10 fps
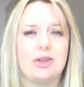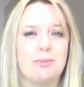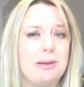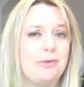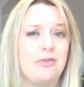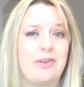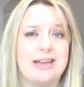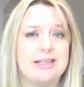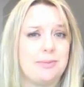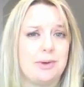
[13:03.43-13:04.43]
other people's
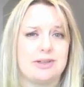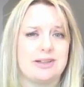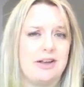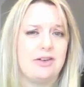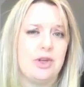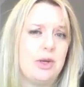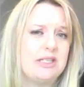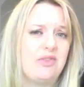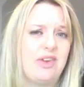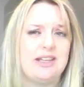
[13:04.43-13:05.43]
Facebook
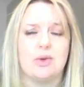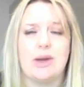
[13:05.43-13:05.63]
news feeds